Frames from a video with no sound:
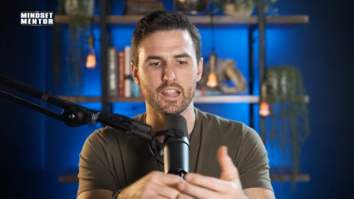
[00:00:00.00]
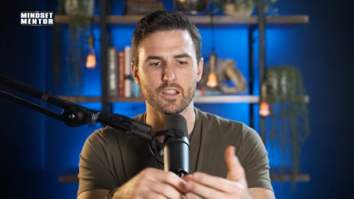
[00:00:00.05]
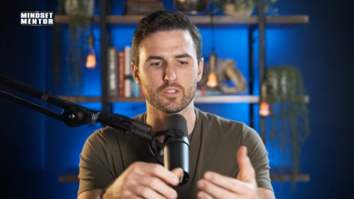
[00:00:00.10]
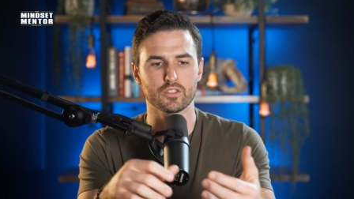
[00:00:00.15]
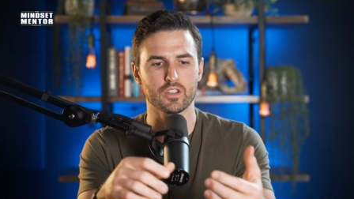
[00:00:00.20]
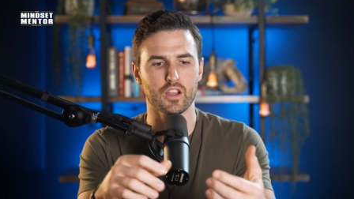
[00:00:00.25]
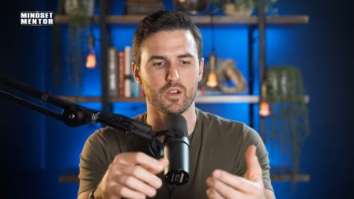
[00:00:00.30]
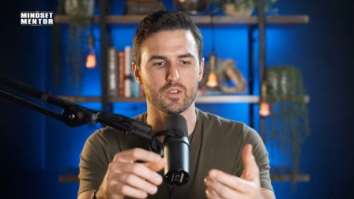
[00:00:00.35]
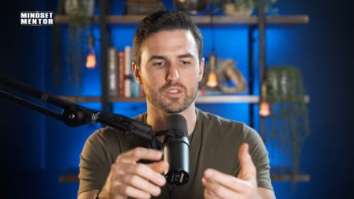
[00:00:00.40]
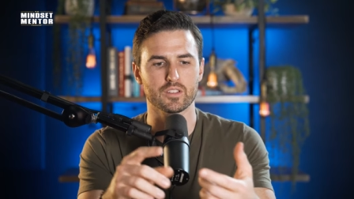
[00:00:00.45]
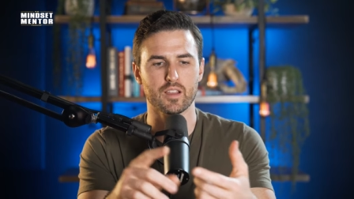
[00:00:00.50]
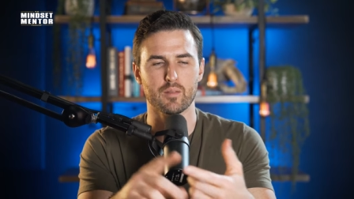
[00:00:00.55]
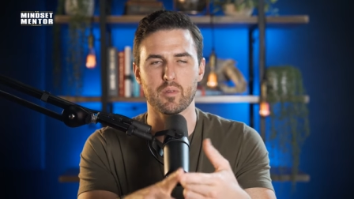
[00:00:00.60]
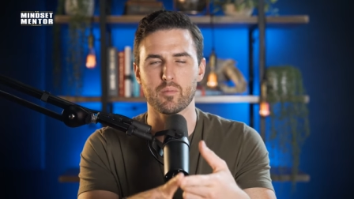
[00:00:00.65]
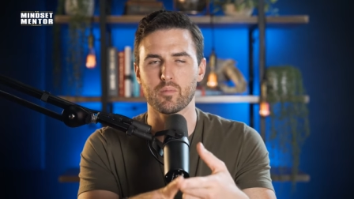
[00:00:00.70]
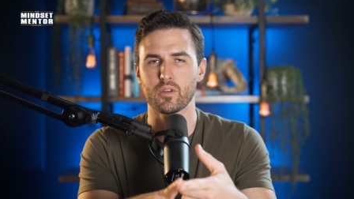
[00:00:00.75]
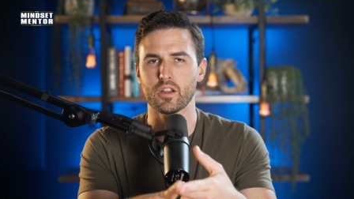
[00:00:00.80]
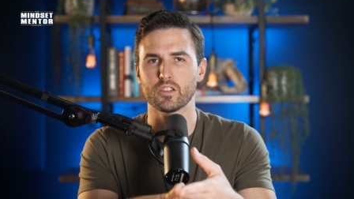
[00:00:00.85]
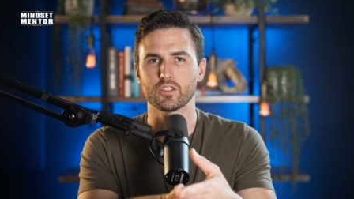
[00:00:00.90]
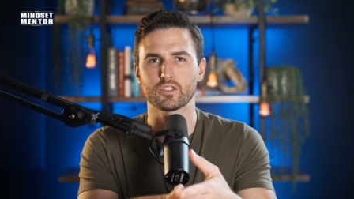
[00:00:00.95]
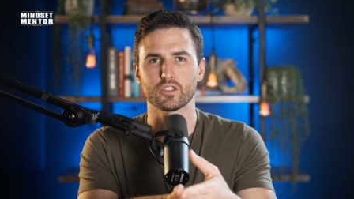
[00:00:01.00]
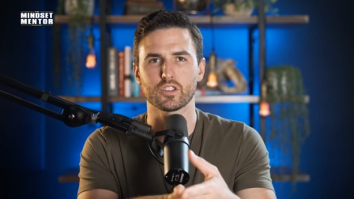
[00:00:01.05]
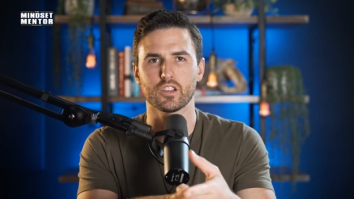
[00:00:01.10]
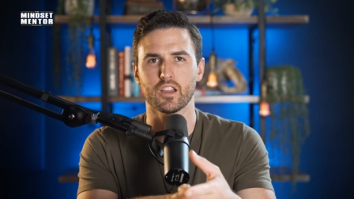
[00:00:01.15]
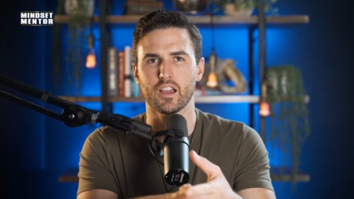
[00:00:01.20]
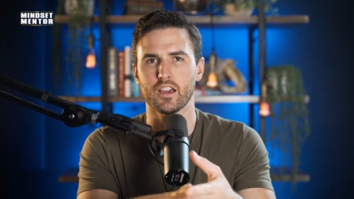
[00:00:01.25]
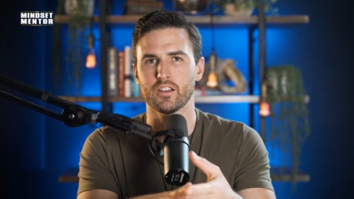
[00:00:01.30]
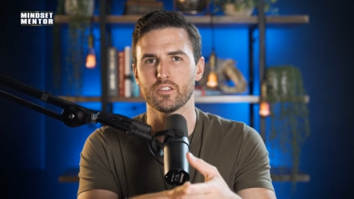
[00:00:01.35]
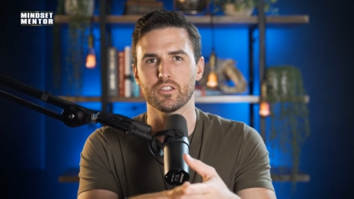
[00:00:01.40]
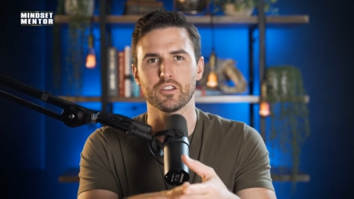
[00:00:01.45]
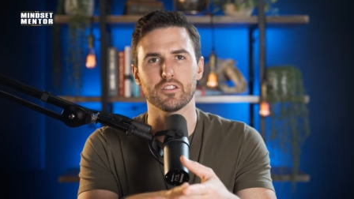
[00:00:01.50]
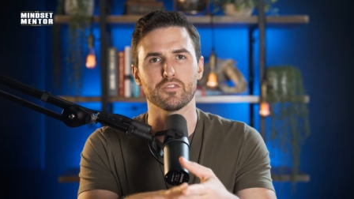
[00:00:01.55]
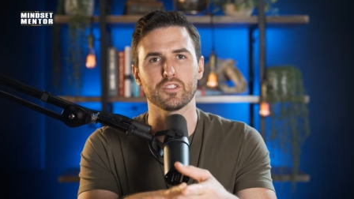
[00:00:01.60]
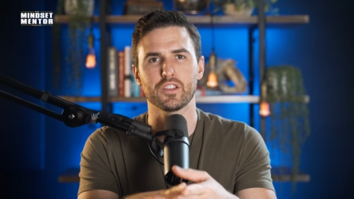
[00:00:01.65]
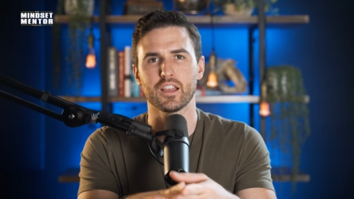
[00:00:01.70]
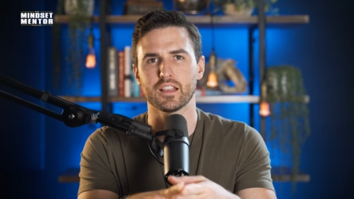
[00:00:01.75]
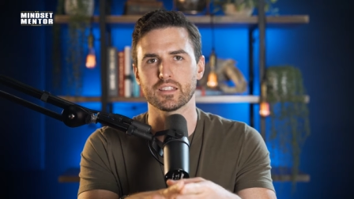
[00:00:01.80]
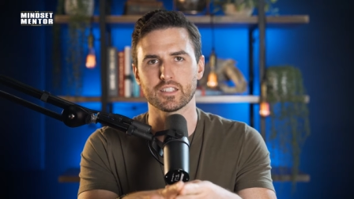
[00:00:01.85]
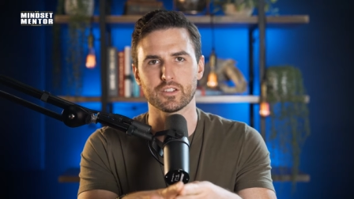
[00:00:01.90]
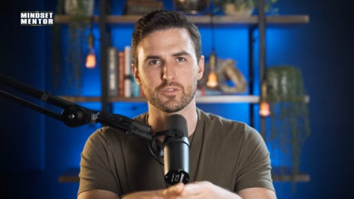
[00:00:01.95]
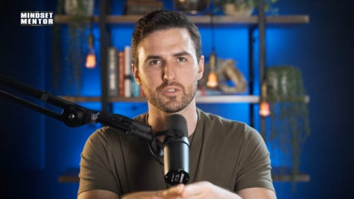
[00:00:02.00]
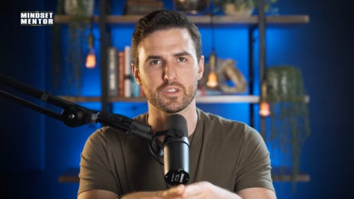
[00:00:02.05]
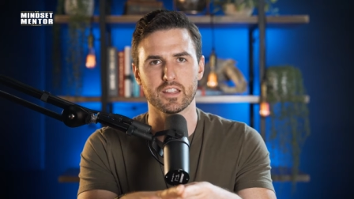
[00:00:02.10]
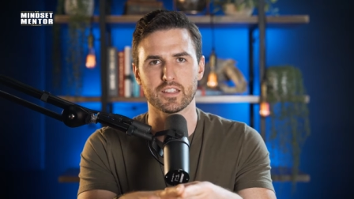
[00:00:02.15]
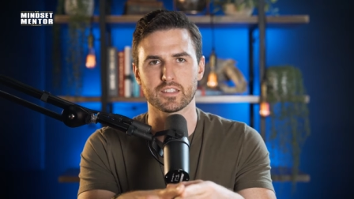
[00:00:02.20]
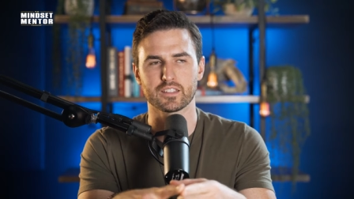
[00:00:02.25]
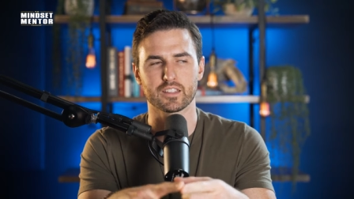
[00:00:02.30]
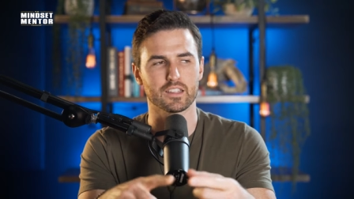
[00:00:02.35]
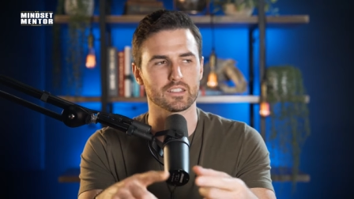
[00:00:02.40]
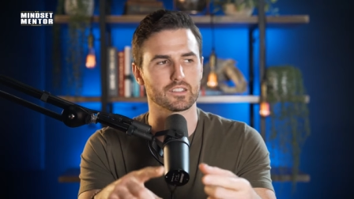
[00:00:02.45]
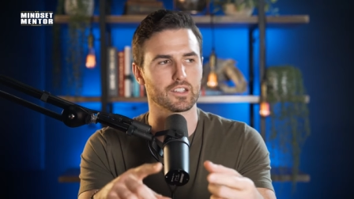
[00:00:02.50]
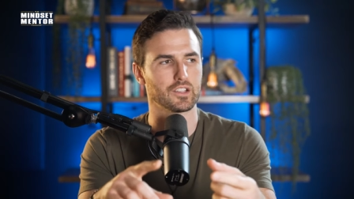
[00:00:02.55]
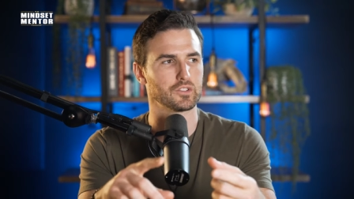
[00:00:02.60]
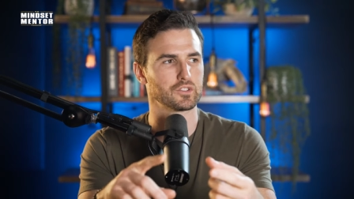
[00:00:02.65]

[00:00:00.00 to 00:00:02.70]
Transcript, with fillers: I used to always, I remember I used to, I don't know if you guys can relate to this.